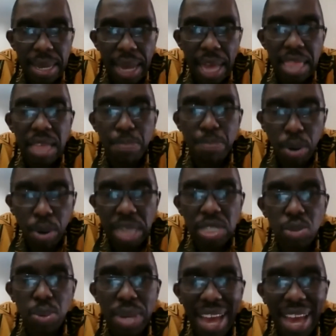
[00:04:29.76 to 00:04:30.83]
and the
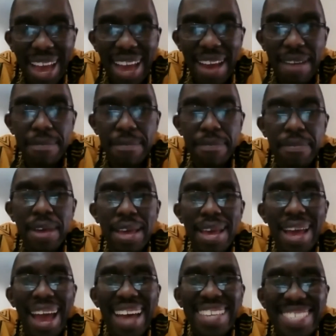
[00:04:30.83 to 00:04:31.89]
products we have
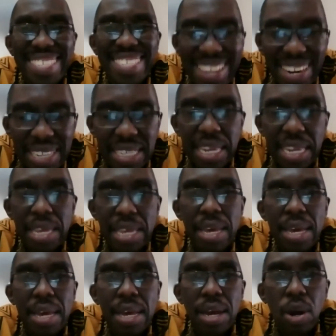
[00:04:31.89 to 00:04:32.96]
are seriously
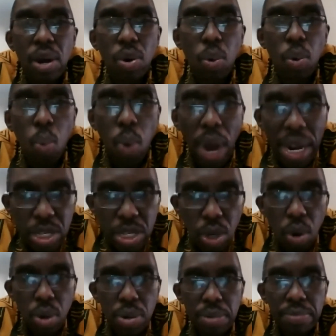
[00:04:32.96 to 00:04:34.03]
worked
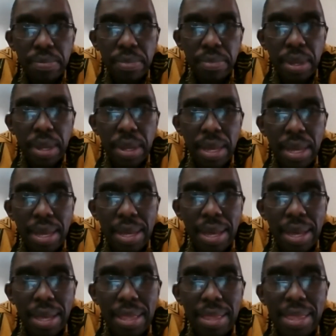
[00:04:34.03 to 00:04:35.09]
on.
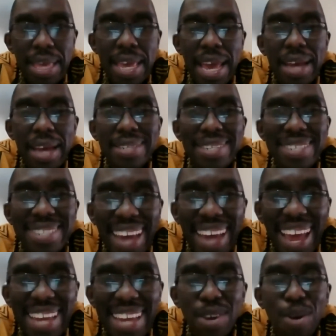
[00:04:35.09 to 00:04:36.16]
They are
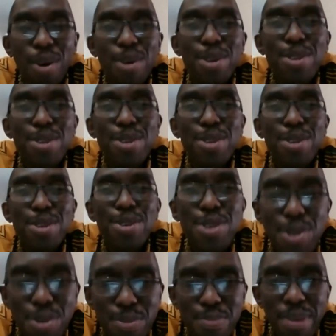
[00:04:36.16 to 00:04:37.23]
tried on
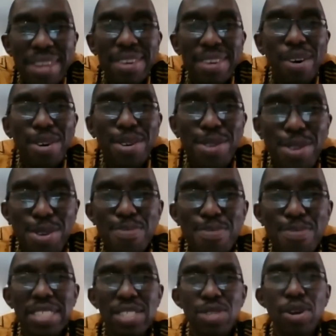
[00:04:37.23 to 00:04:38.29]
humans,
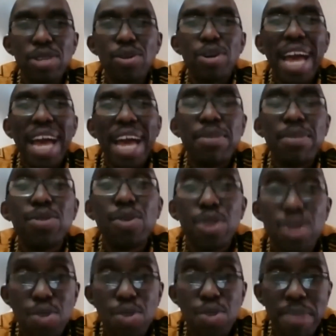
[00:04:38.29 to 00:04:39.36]
not on animals, on
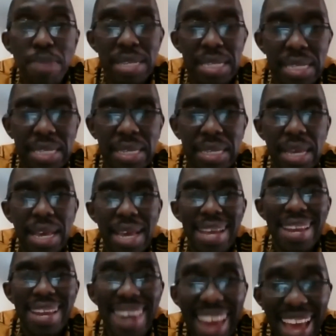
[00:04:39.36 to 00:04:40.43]
humans,
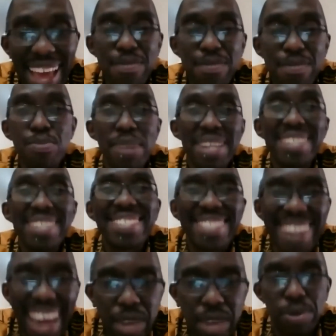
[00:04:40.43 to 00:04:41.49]
live human
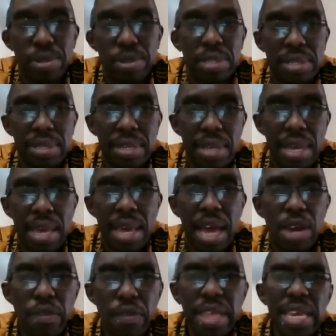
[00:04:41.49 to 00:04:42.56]
trials. And over
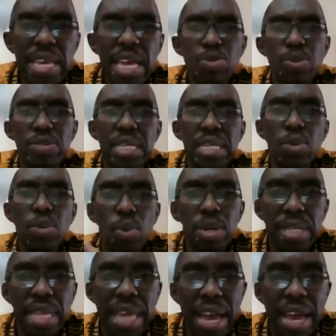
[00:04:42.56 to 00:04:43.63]
the years, we've seen what
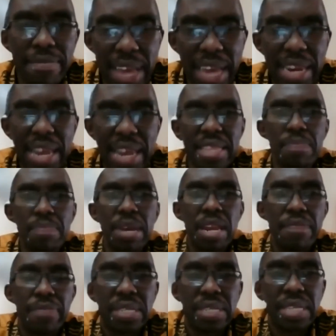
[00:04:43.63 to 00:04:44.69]
they have done and the
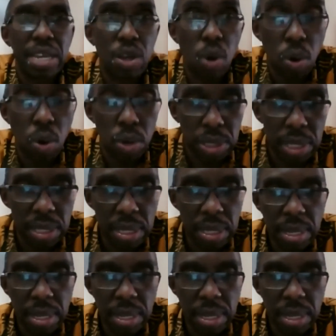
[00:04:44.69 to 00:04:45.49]
benefits they cause.